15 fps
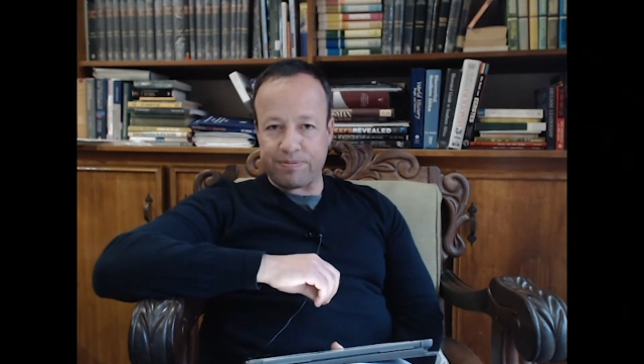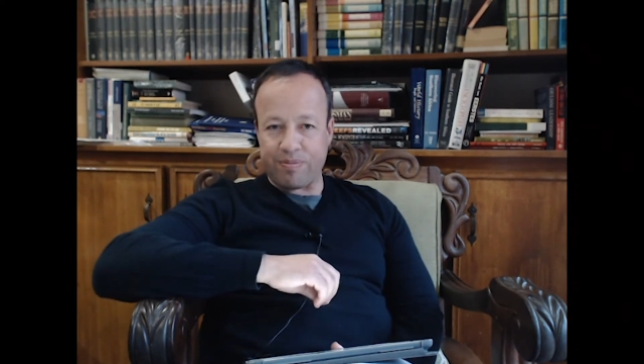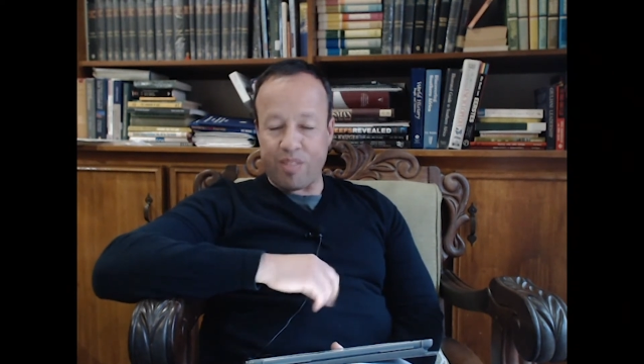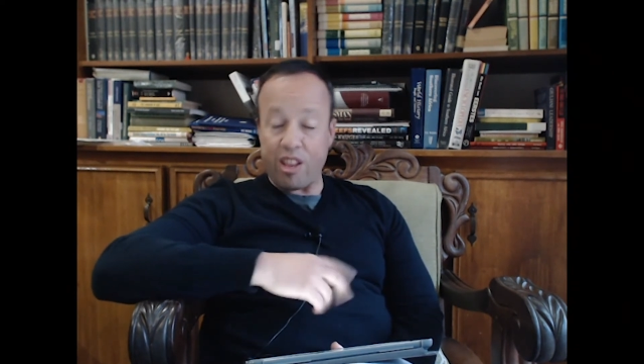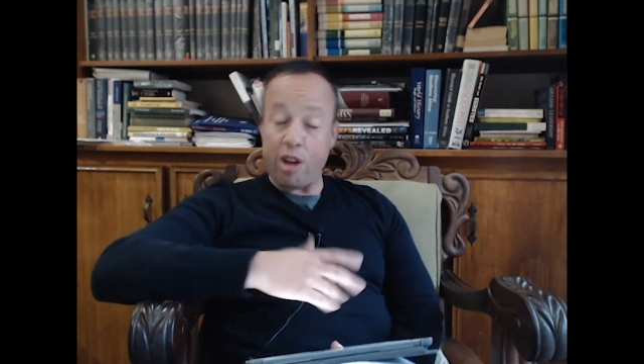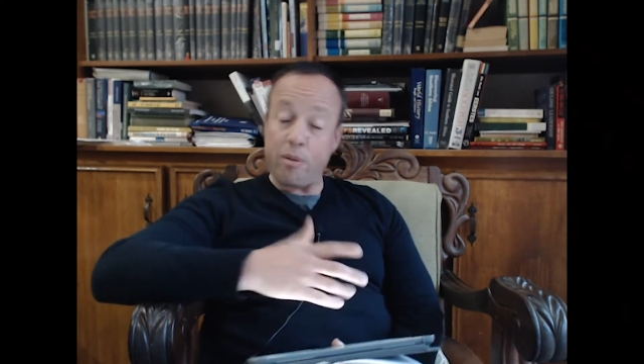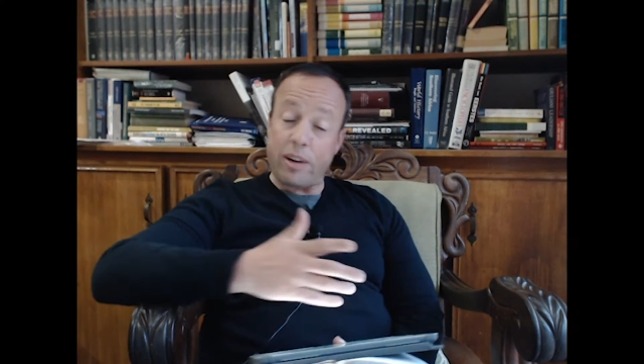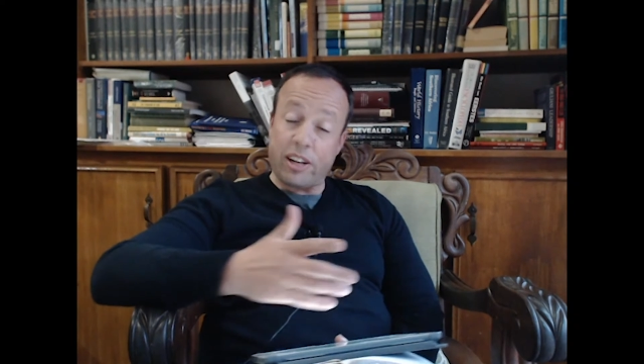
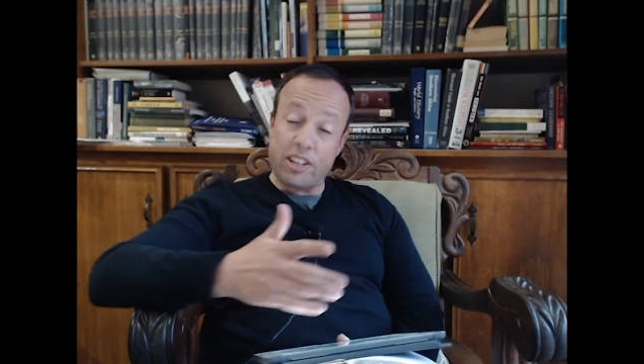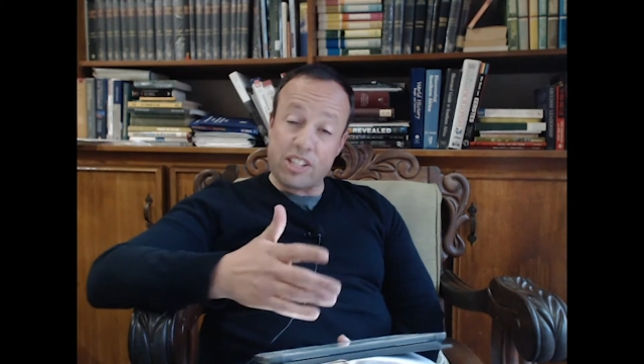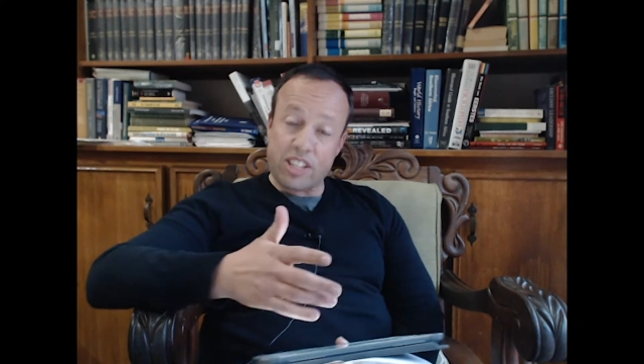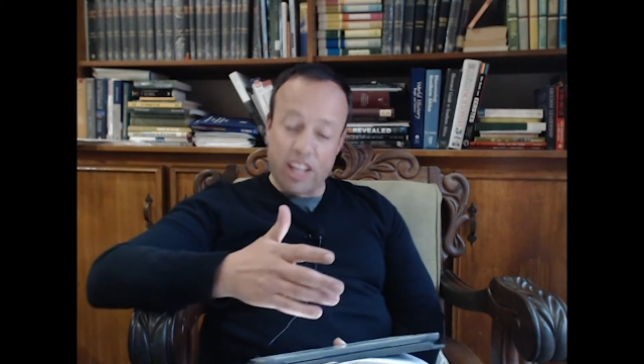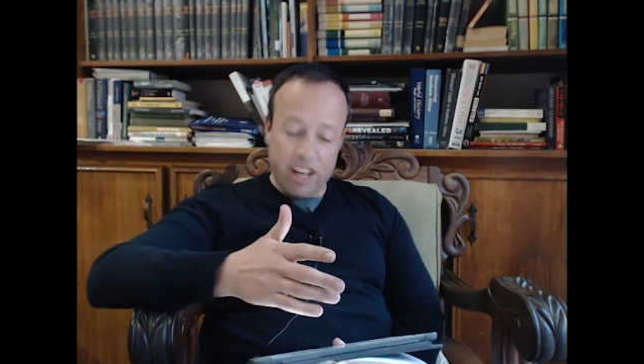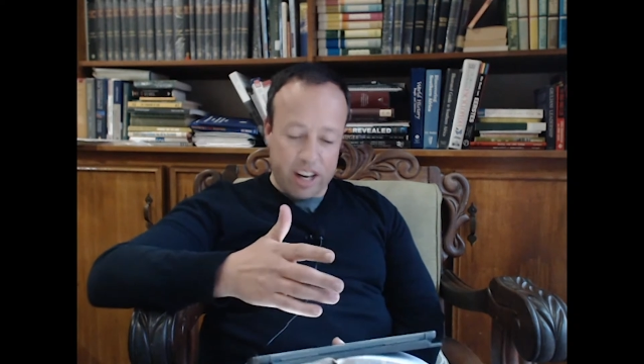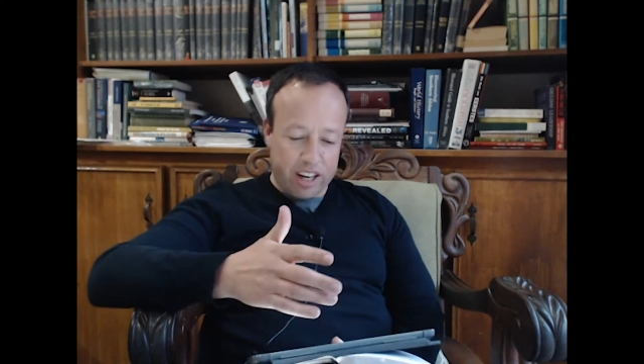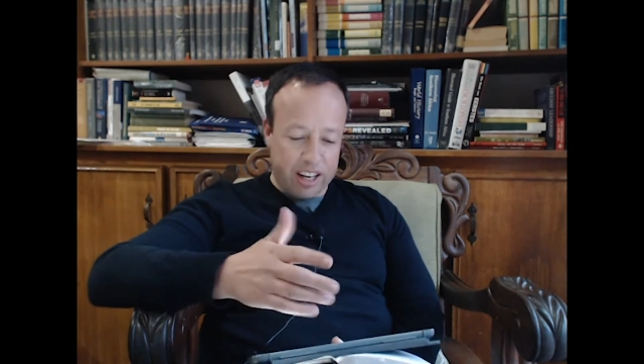Now,
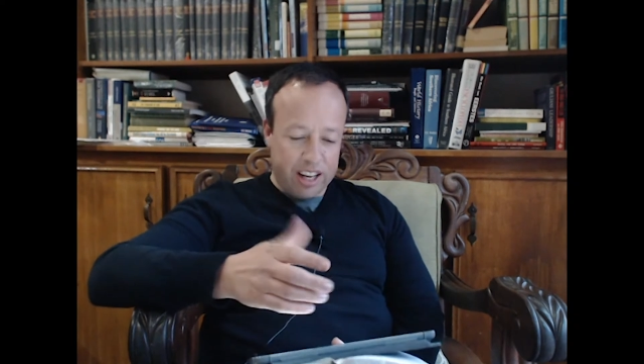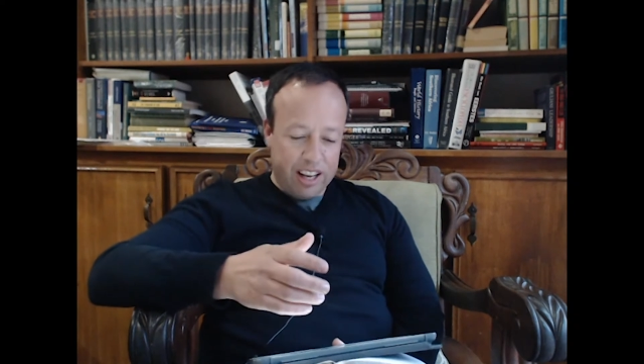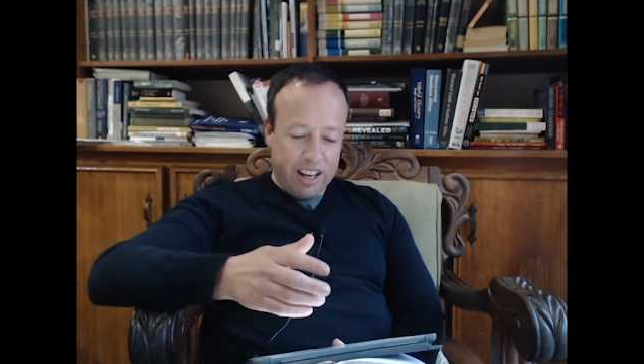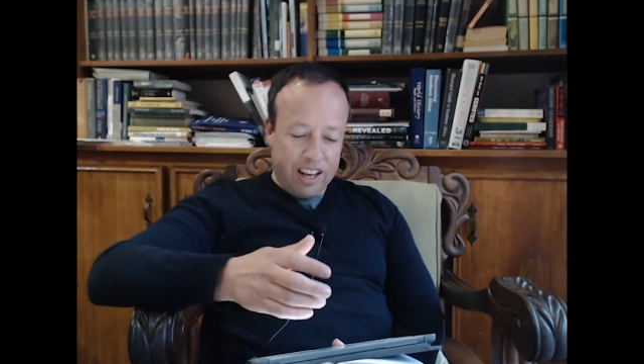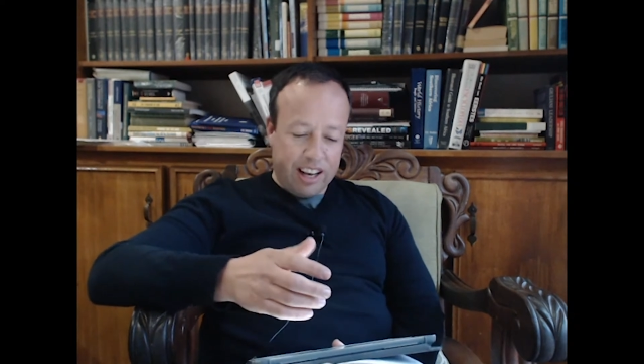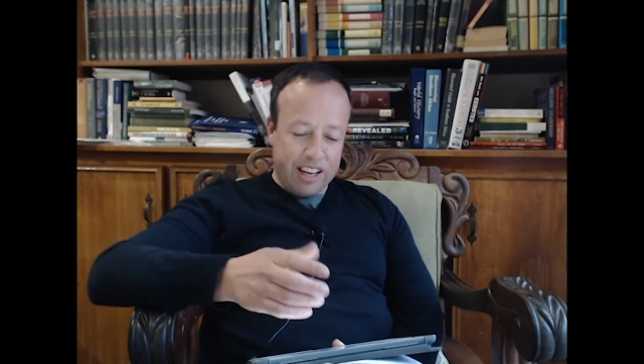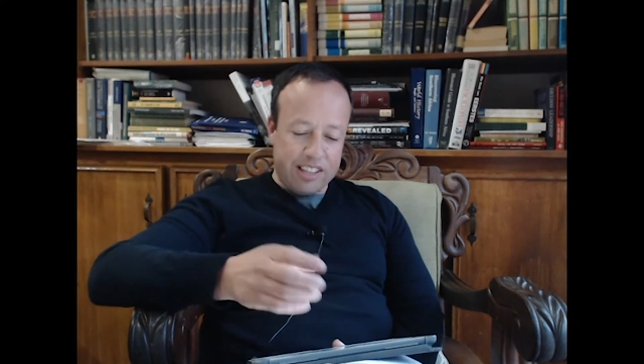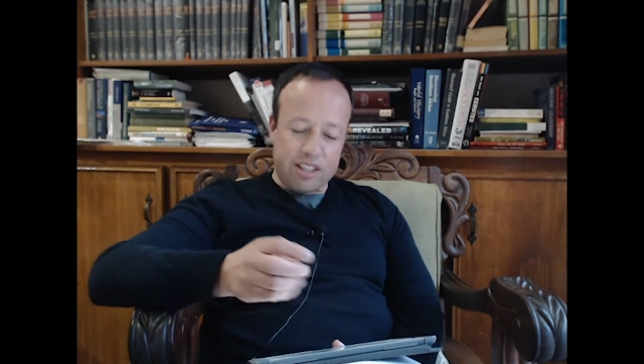Melchizedek
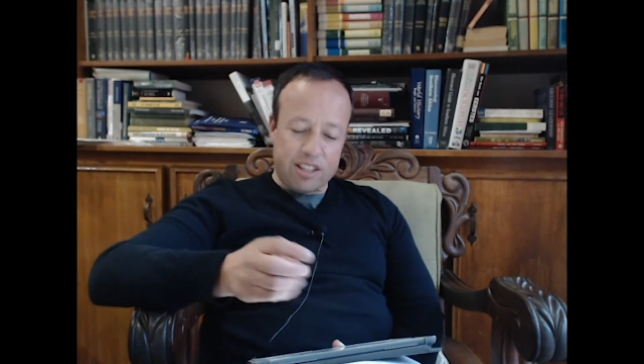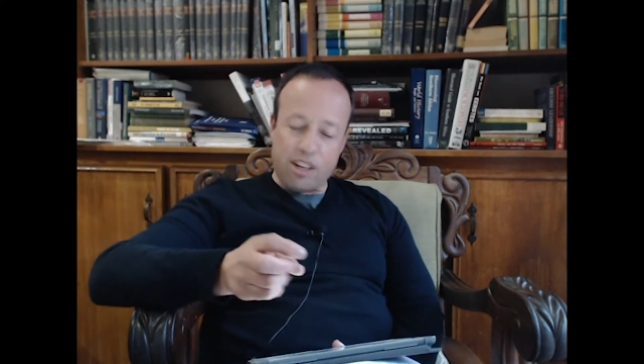is a